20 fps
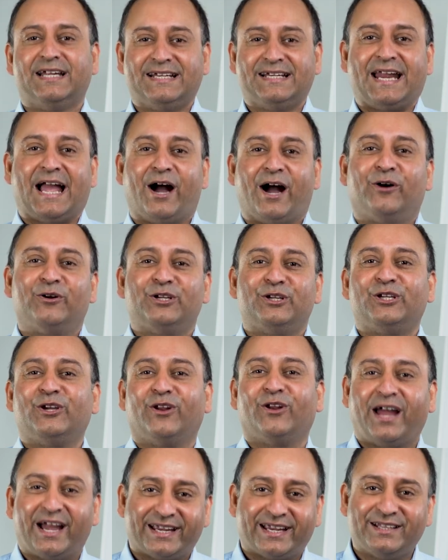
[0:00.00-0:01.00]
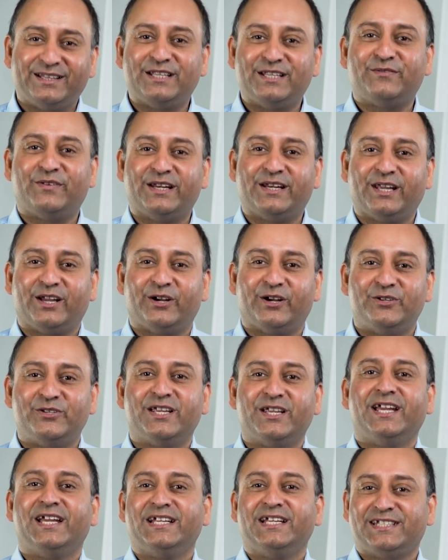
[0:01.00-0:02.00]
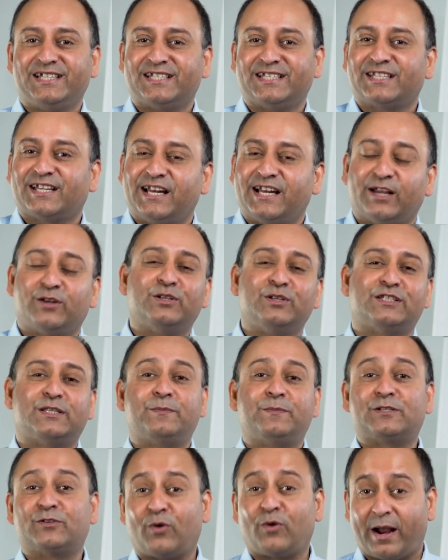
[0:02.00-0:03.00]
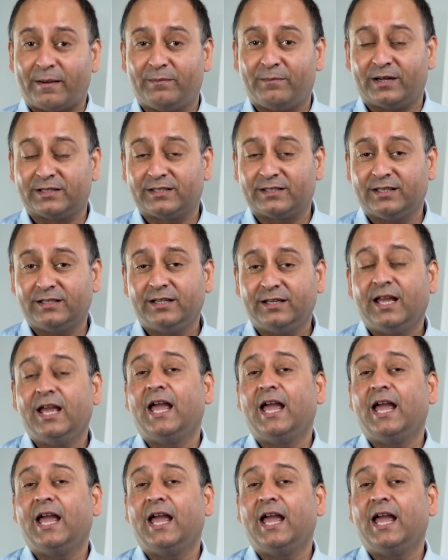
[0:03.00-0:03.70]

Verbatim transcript: Now you're liking these videos. Just click on the subscribe button